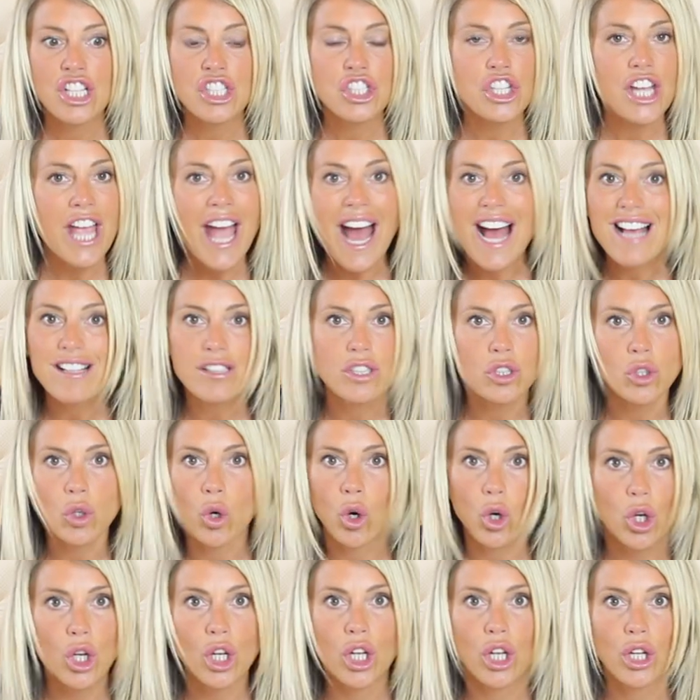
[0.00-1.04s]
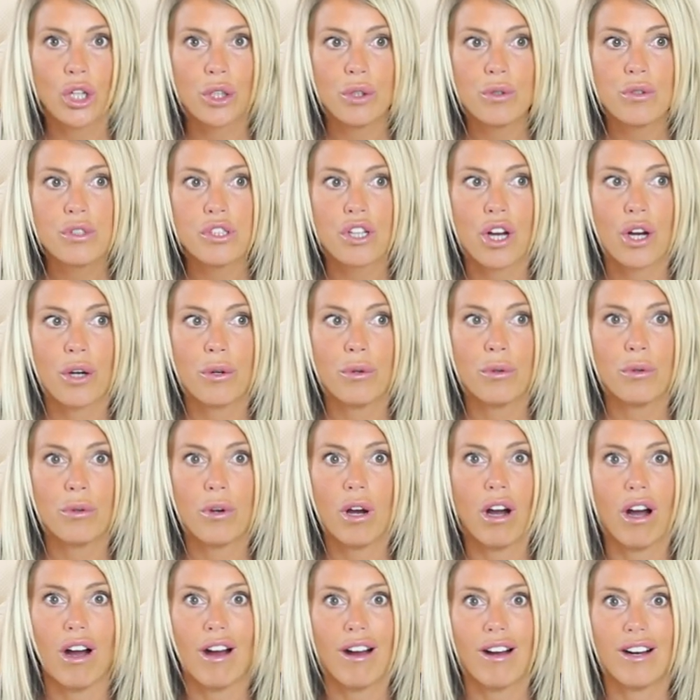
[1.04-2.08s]
She hasn't got a clue, so
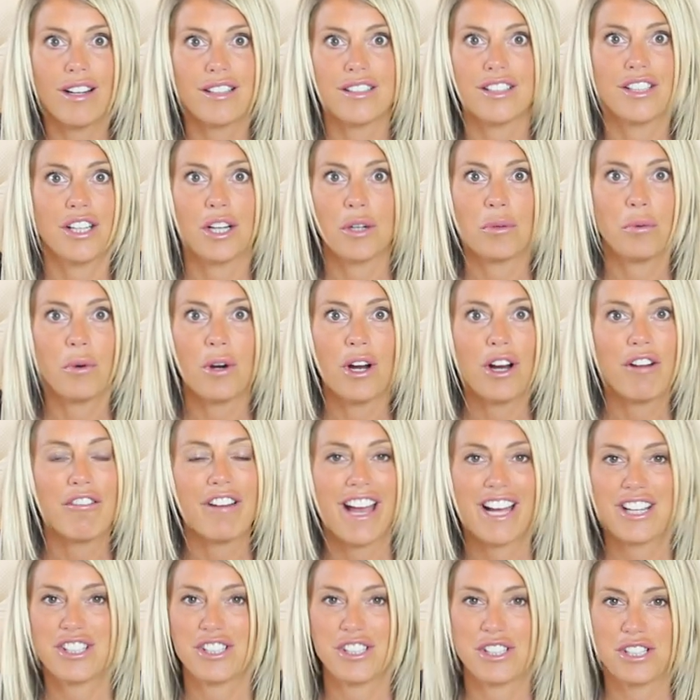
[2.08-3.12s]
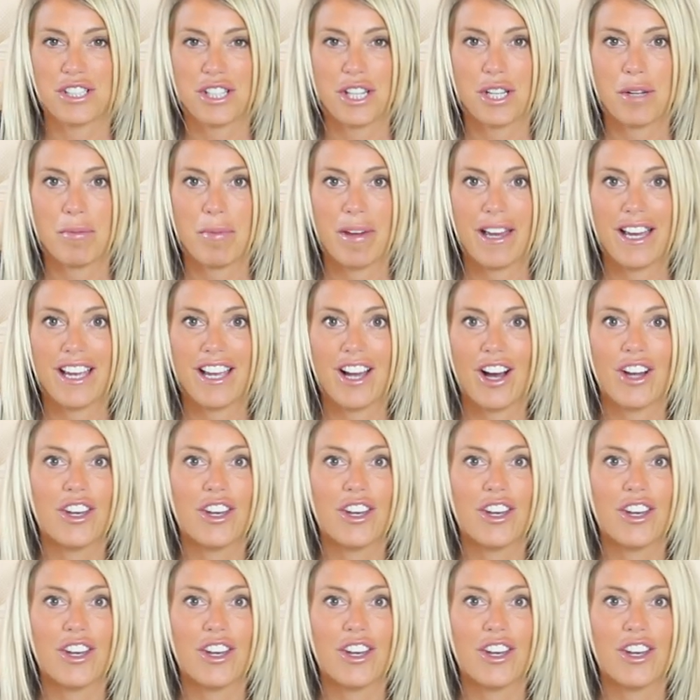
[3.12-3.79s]
I don't know what her reaction's gonna be.